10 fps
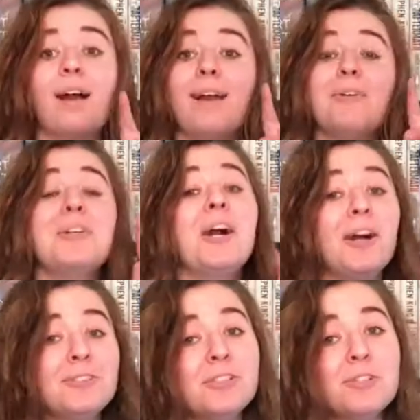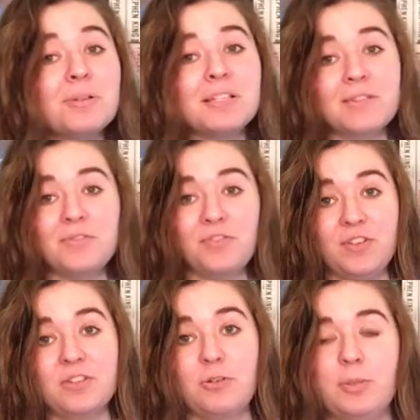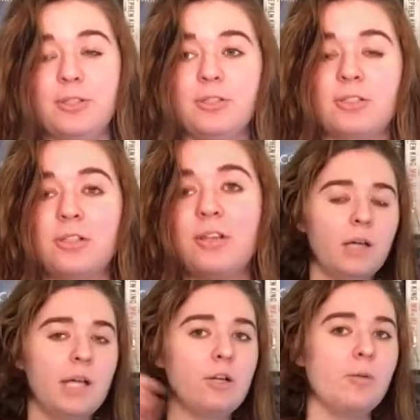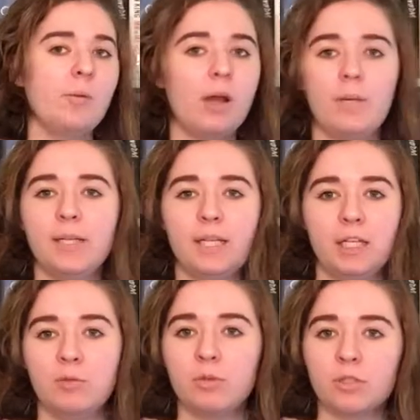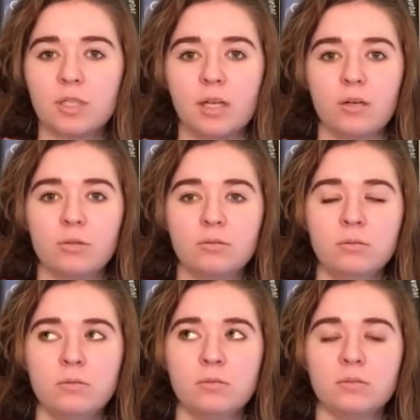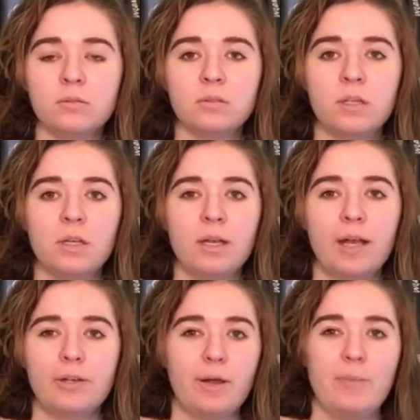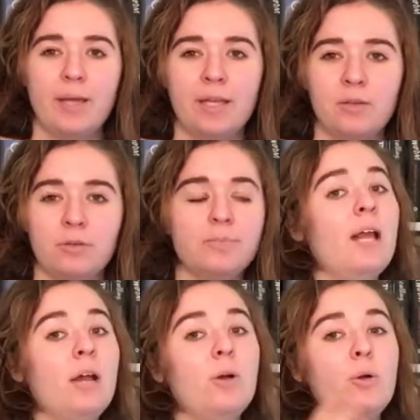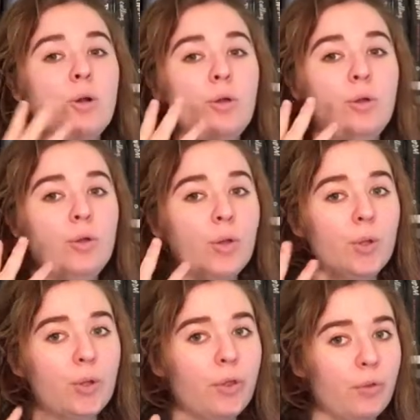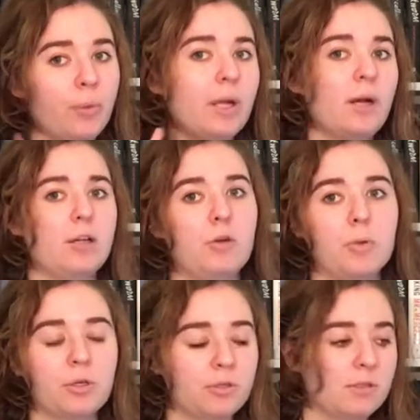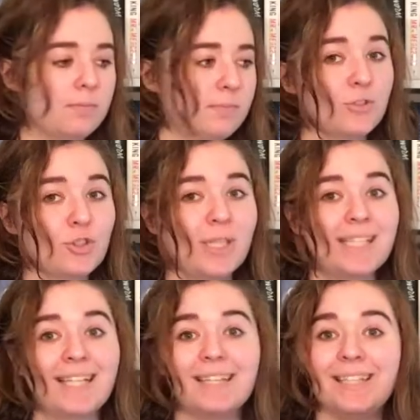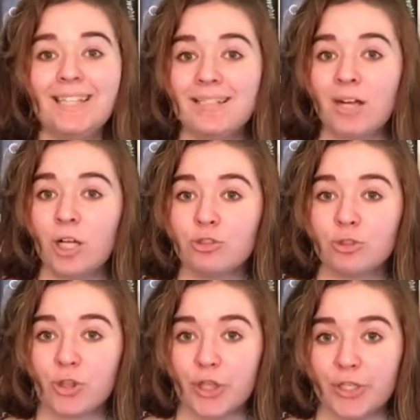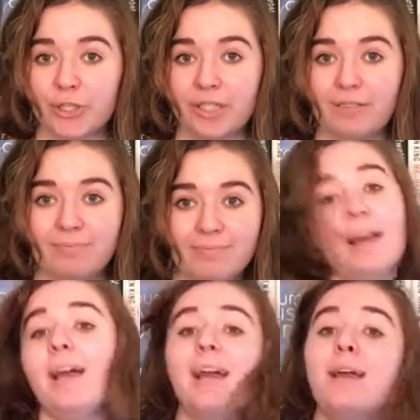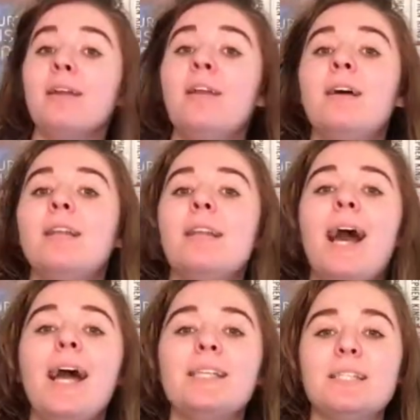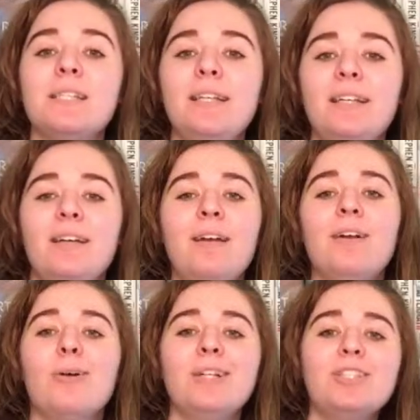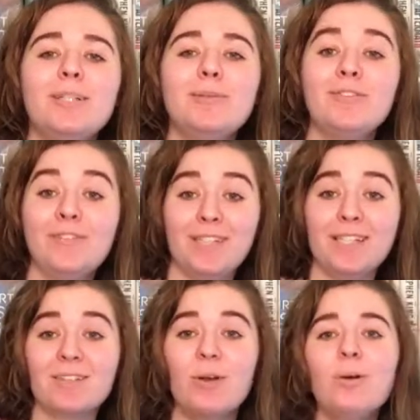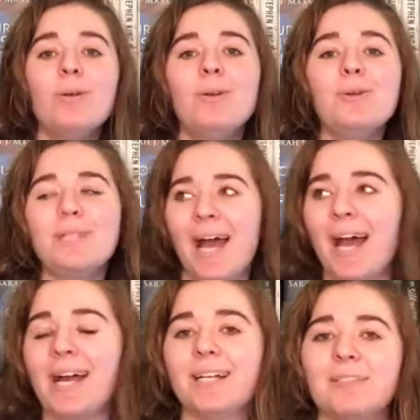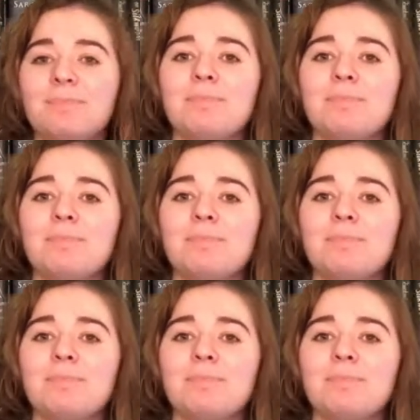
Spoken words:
I own 127 physical books. I don't remember how many ebooks I own. I don't have my Kindle. I own 3 audiobooks. So that's at least 130. And lastly, question number 50 is, who do you tag?